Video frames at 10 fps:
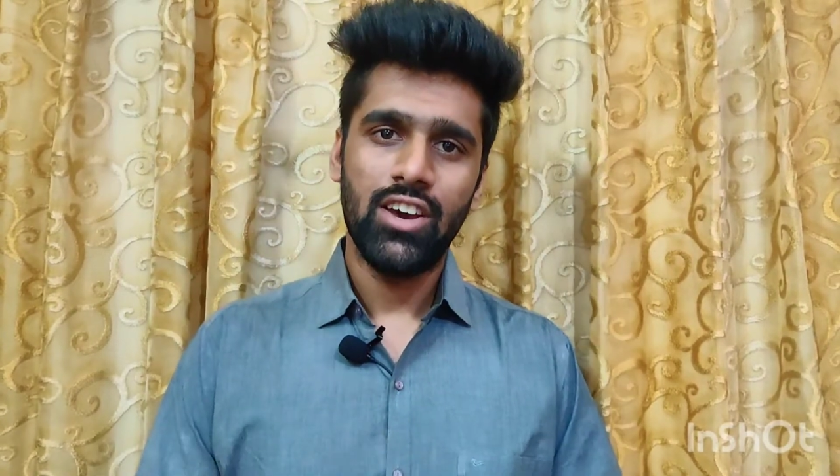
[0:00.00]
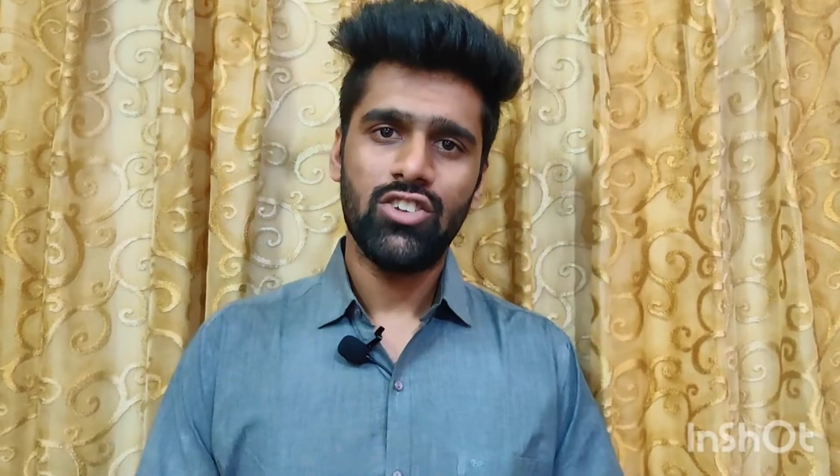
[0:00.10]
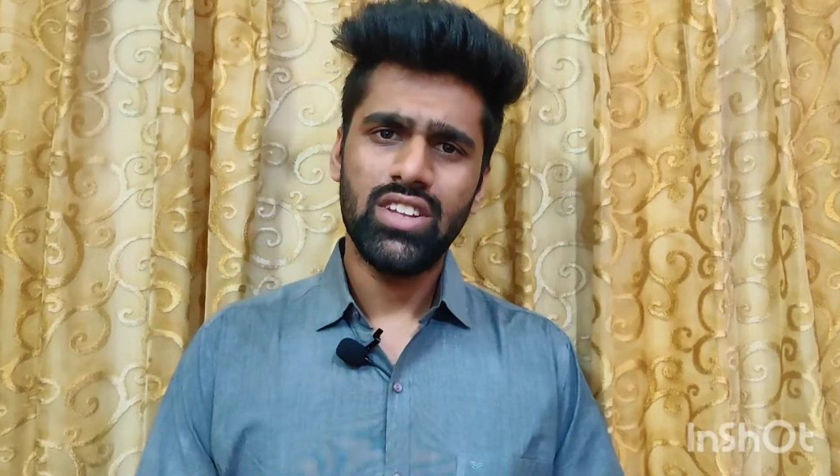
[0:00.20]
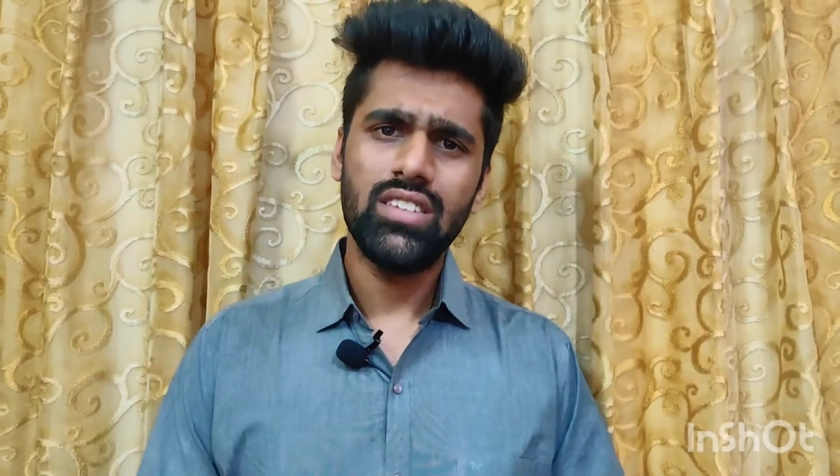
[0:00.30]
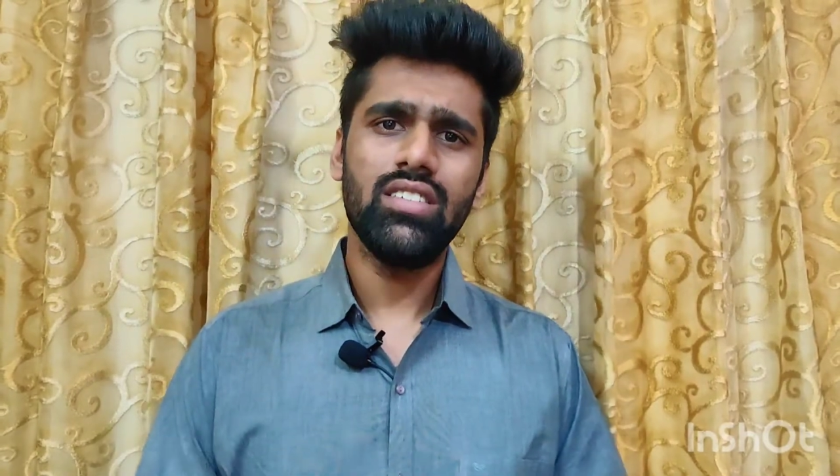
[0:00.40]

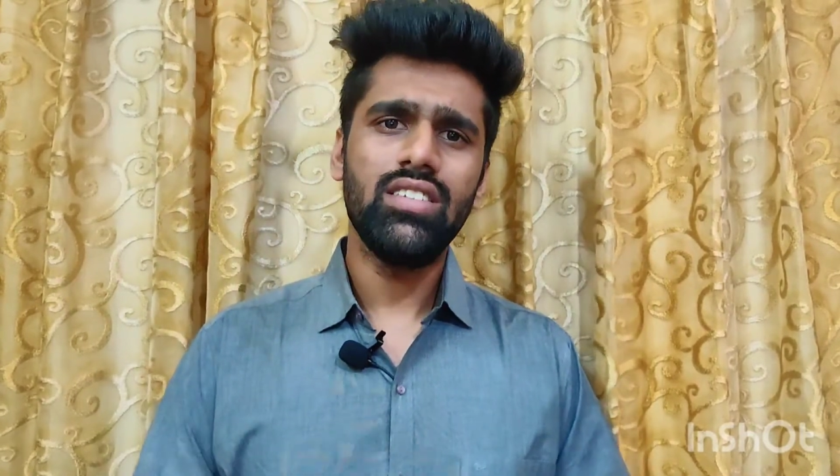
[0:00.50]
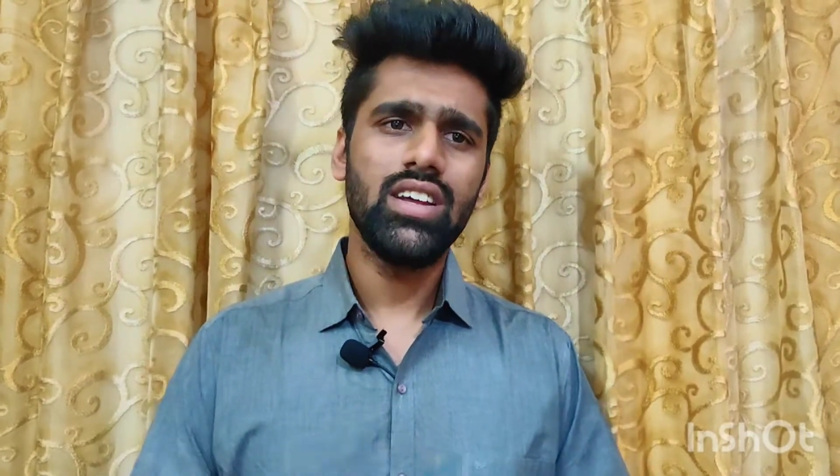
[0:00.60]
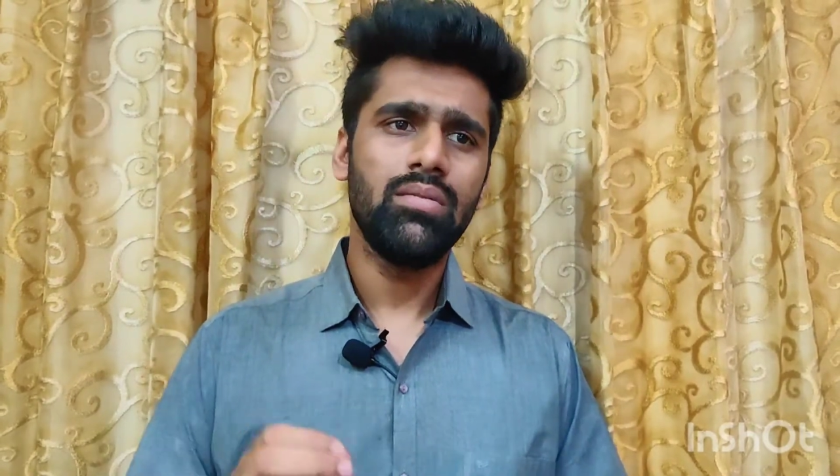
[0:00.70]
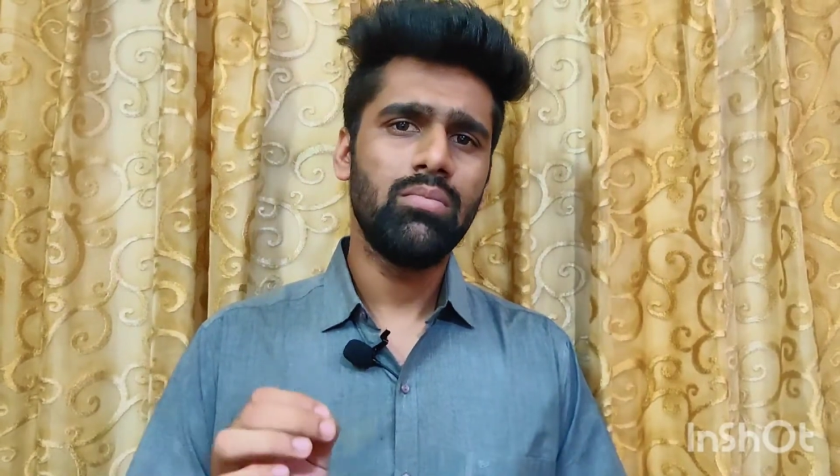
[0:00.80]
So this is the